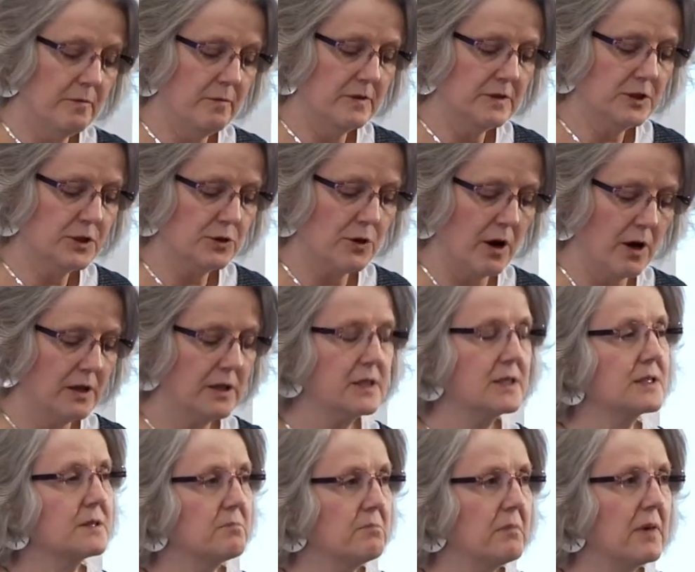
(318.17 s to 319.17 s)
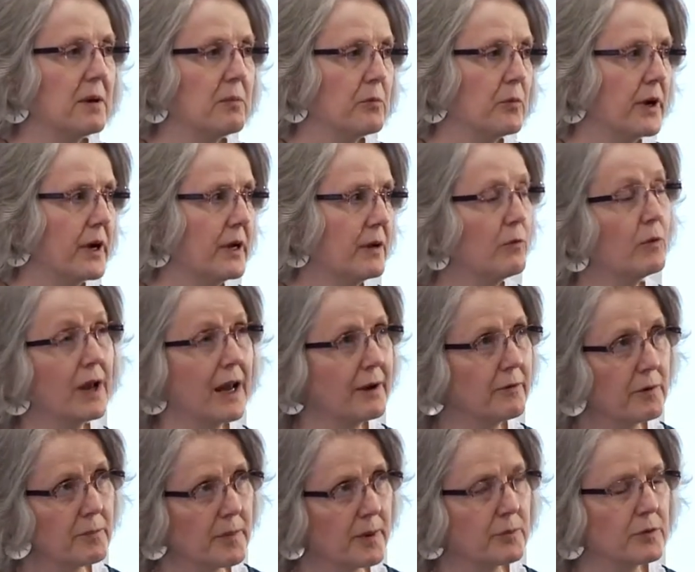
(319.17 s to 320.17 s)
strongest memory well i
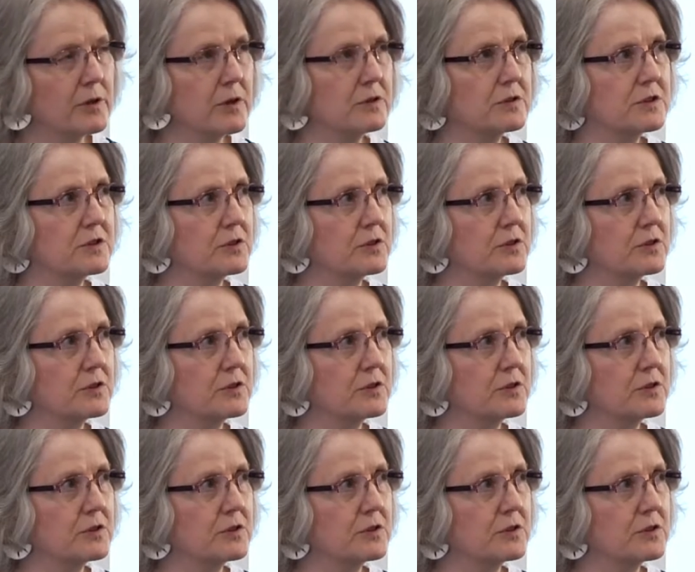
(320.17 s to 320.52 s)
remember those